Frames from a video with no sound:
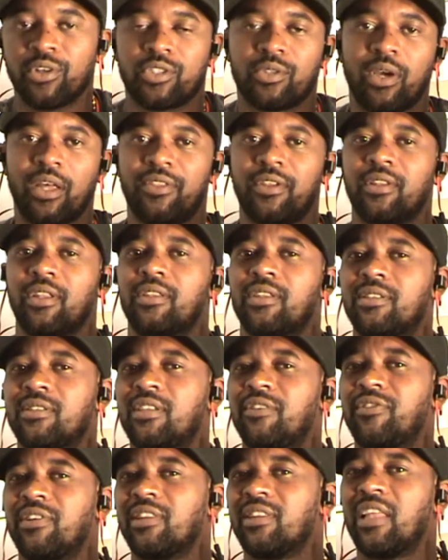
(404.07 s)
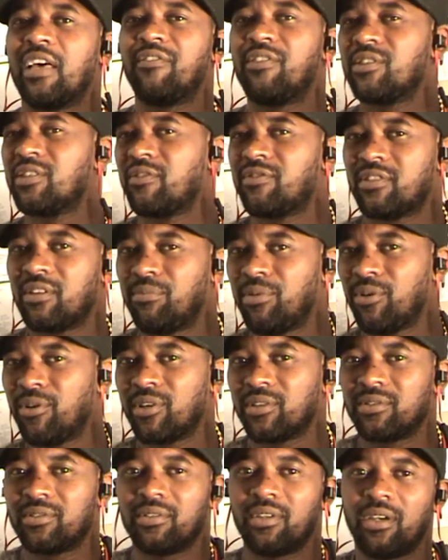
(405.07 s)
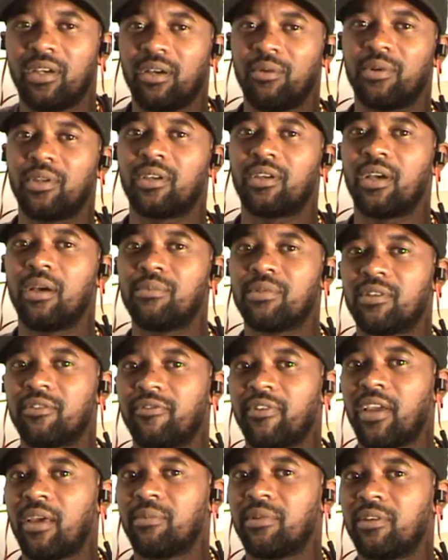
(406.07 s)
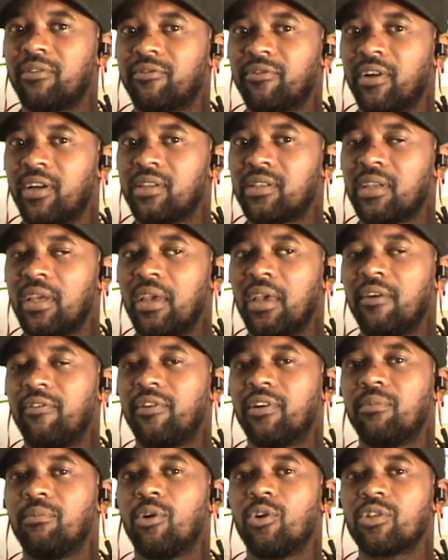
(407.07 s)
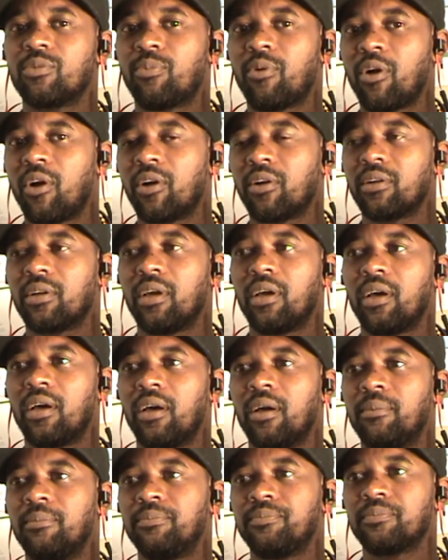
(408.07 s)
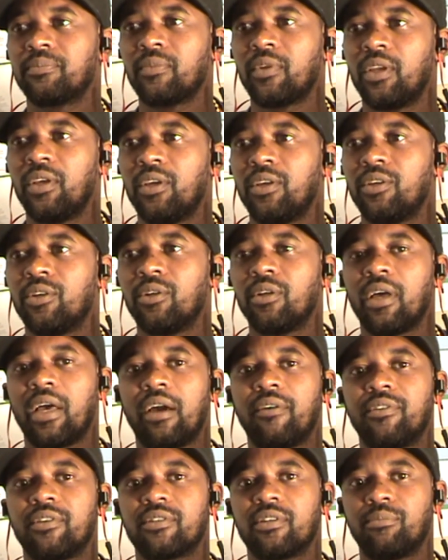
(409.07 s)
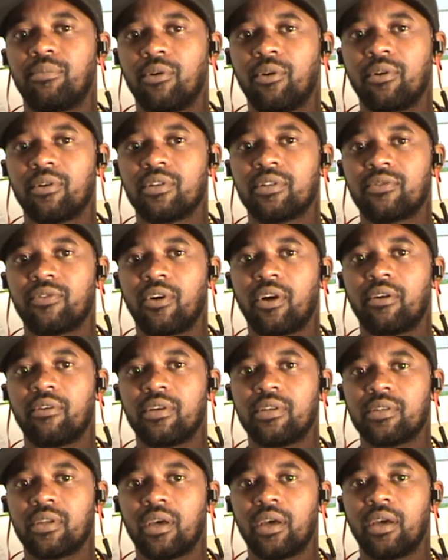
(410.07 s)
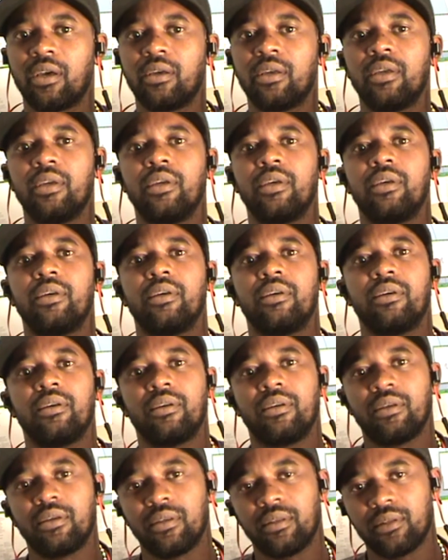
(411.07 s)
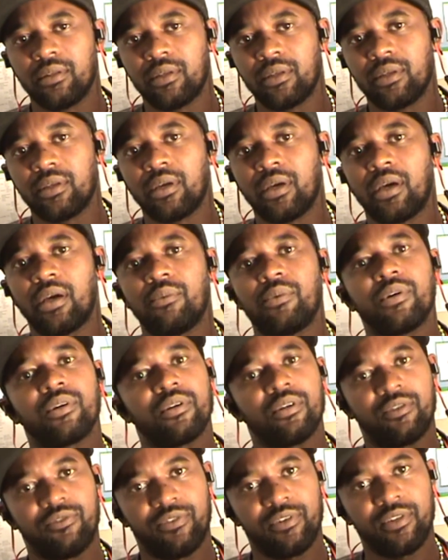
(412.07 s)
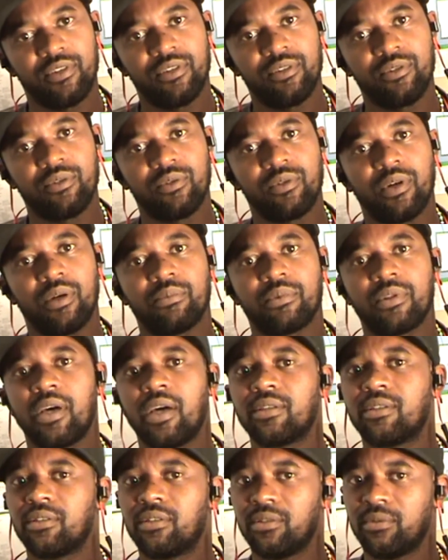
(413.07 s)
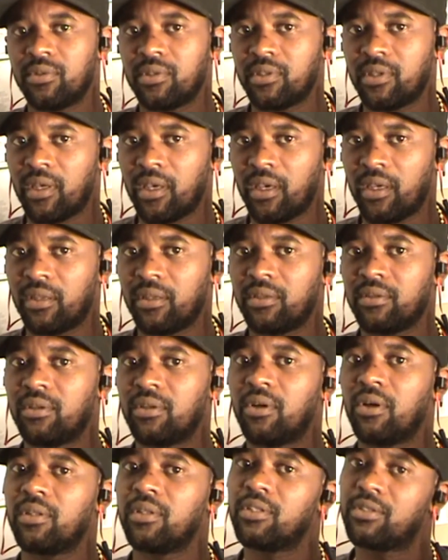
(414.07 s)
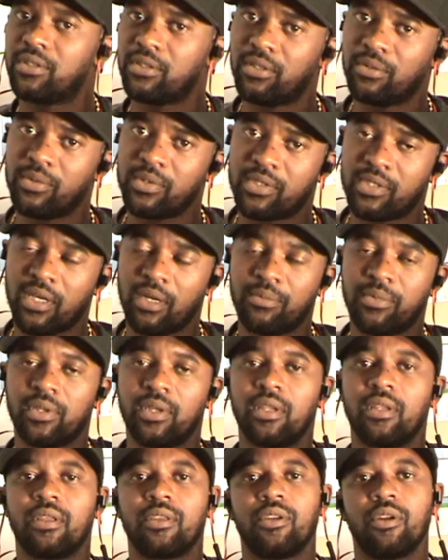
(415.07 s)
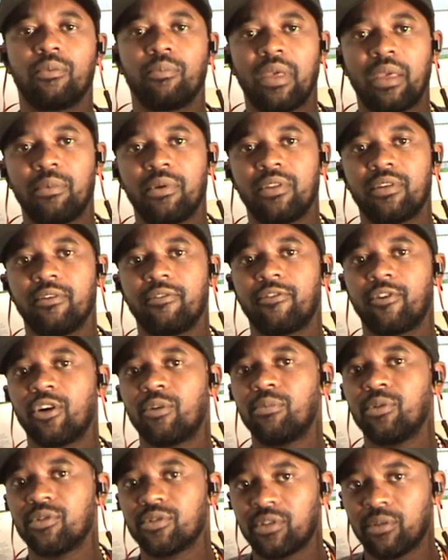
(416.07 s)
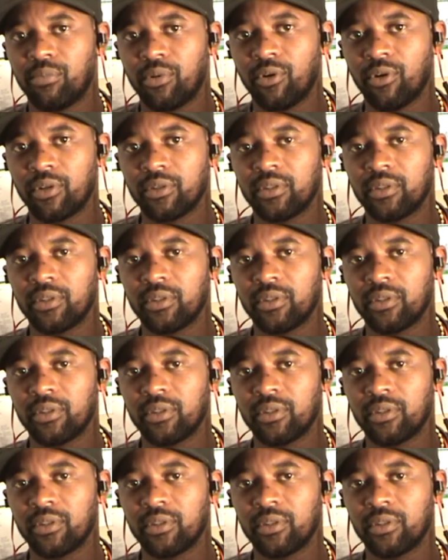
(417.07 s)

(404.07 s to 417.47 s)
So I think that there's different levels of support when it comes to family and friends. For the most part, you'll have the support as far as well, good for you, I'm glad you're doing that, and at least you're doing something, and maybe the verbal support.